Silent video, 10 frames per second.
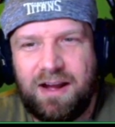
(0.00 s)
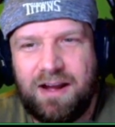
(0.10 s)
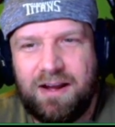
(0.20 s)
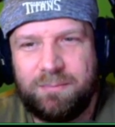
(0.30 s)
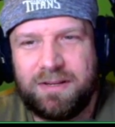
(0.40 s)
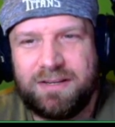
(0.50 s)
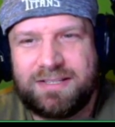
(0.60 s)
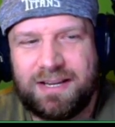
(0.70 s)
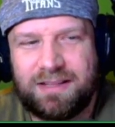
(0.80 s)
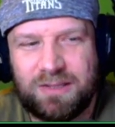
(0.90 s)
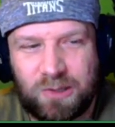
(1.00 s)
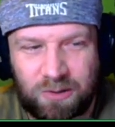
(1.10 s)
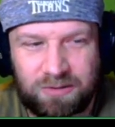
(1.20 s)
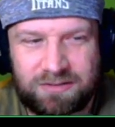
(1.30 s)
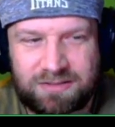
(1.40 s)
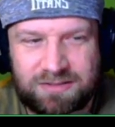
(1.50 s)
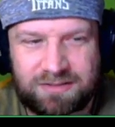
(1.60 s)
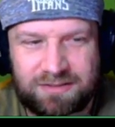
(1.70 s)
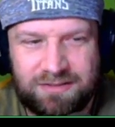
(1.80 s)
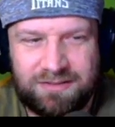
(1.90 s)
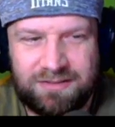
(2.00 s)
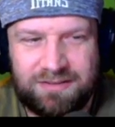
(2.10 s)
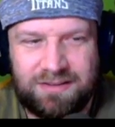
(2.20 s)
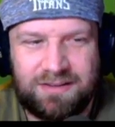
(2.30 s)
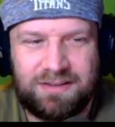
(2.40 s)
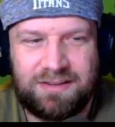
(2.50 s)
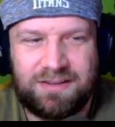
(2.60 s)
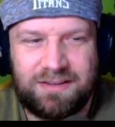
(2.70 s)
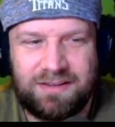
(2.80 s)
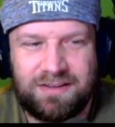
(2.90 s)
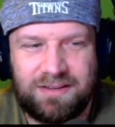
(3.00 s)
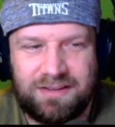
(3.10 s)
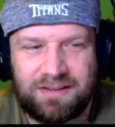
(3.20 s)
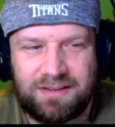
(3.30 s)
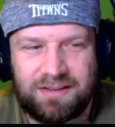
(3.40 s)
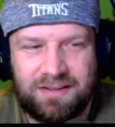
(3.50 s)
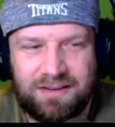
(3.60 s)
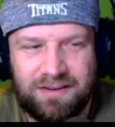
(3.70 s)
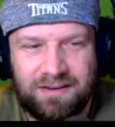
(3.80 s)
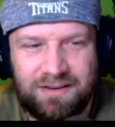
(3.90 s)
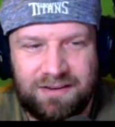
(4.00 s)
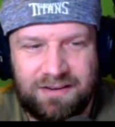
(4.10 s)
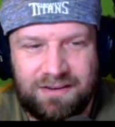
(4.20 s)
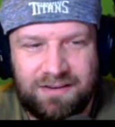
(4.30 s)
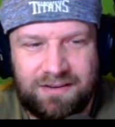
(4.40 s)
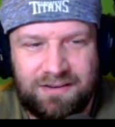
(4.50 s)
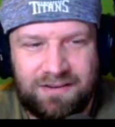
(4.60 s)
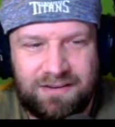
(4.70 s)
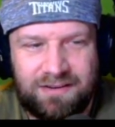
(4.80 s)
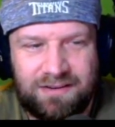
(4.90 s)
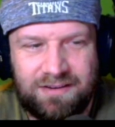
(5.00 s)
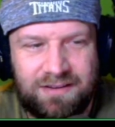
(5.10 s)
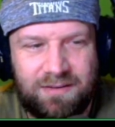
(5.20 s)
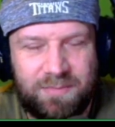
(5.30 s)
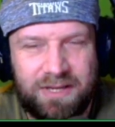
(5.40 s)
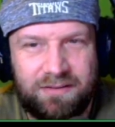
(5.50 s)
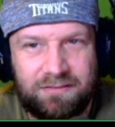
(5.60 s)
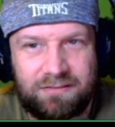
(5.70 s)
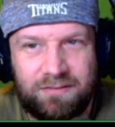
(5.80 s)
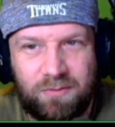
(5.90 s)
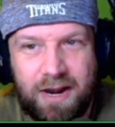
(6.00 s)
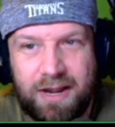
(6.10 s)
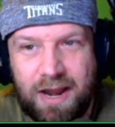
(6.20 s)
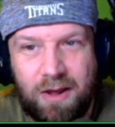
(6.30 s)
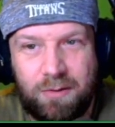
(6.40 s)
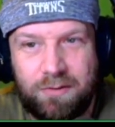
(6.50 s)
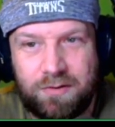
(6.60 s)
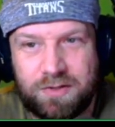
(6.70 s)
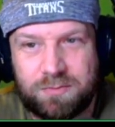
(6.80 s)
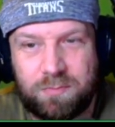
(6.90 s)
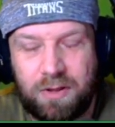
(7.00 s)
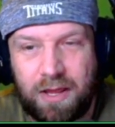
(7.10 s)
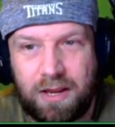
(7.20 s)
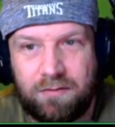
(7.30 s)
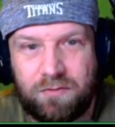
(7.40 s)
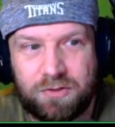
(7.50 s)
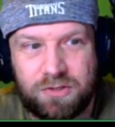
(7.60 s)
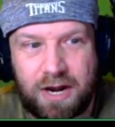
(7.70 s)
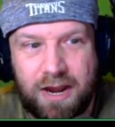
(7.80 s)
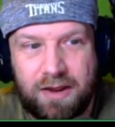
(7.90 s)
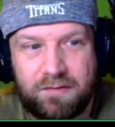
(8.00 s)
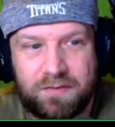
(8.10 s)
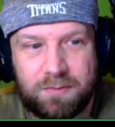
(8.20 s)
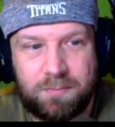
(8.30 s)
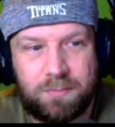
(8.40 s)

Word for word: I'm gonna take the Colts. Uh, yeah, I think that's where I'm gonna go to. I mean, right now they're just playing for draft